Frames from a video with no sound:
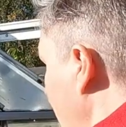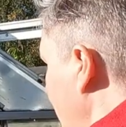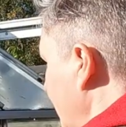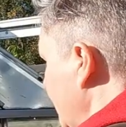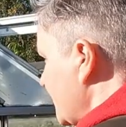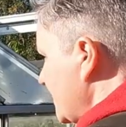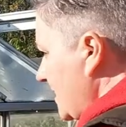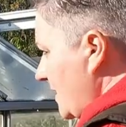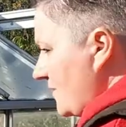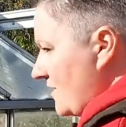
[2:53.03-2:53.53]

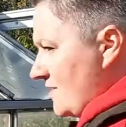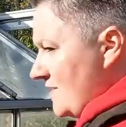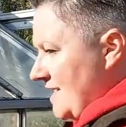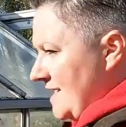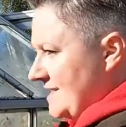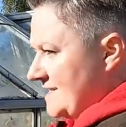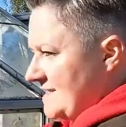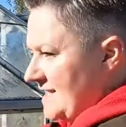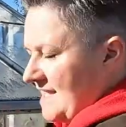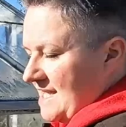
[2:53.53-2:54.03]
So
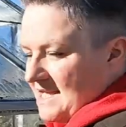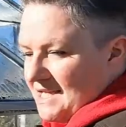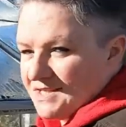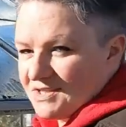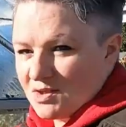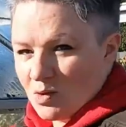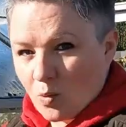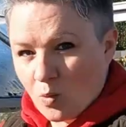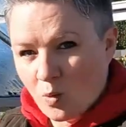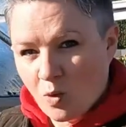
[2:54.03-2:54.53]
this is
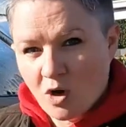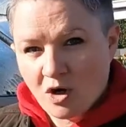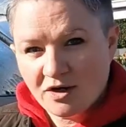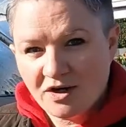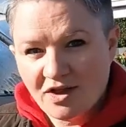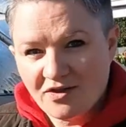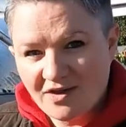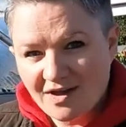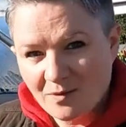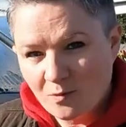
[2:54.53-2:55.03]
the one
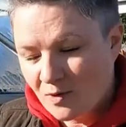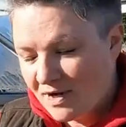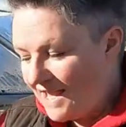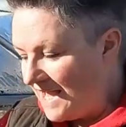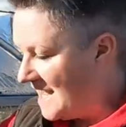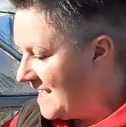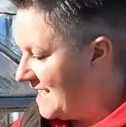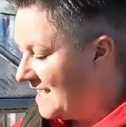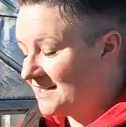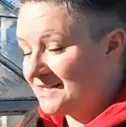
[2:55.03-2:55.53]
that we
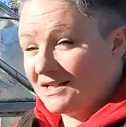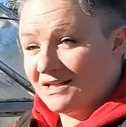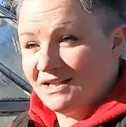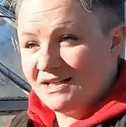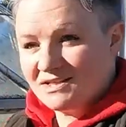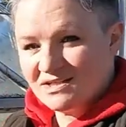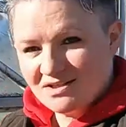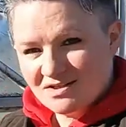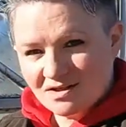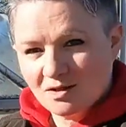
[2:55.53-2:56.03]
had, and
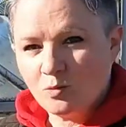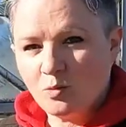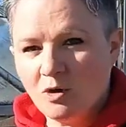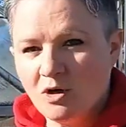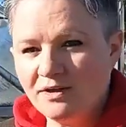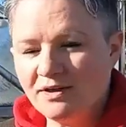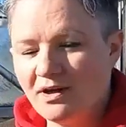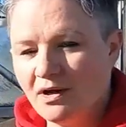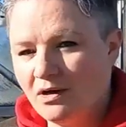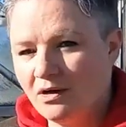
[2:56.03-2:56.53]
this is the
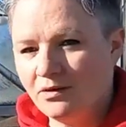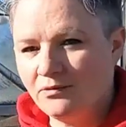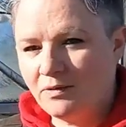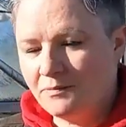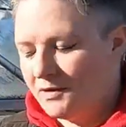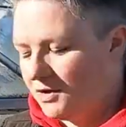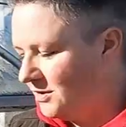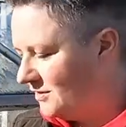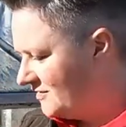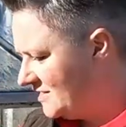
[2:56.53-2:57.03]
one that I
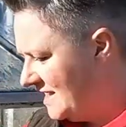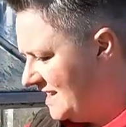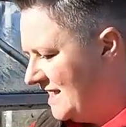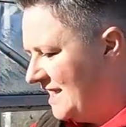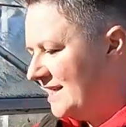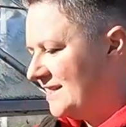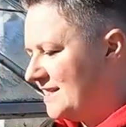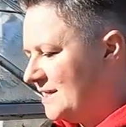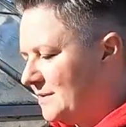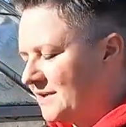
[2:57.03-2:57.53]
removed.
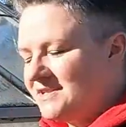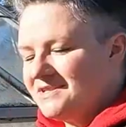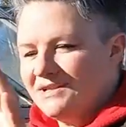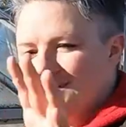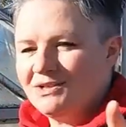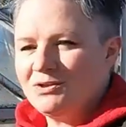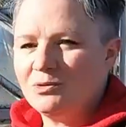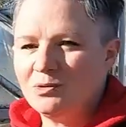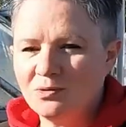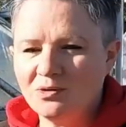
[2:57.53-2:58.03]
Now, I
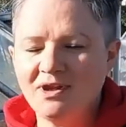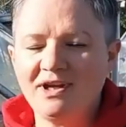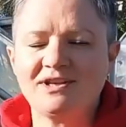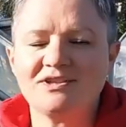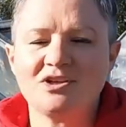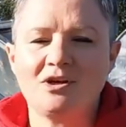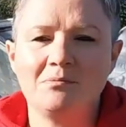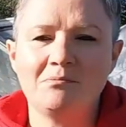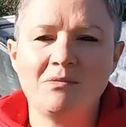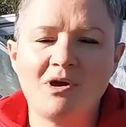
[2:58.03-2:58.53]
did all
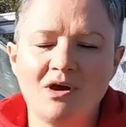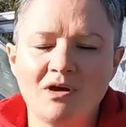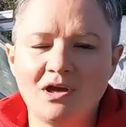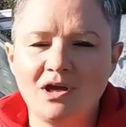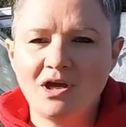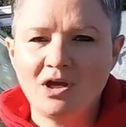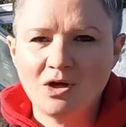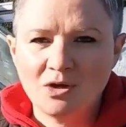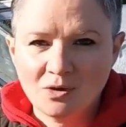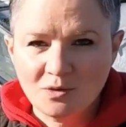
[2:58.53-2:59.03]
this on my
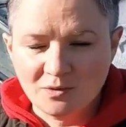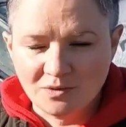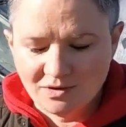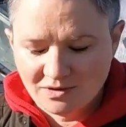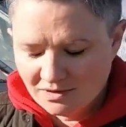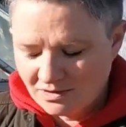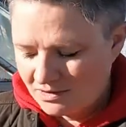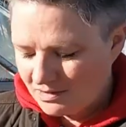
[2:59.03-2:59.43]
own.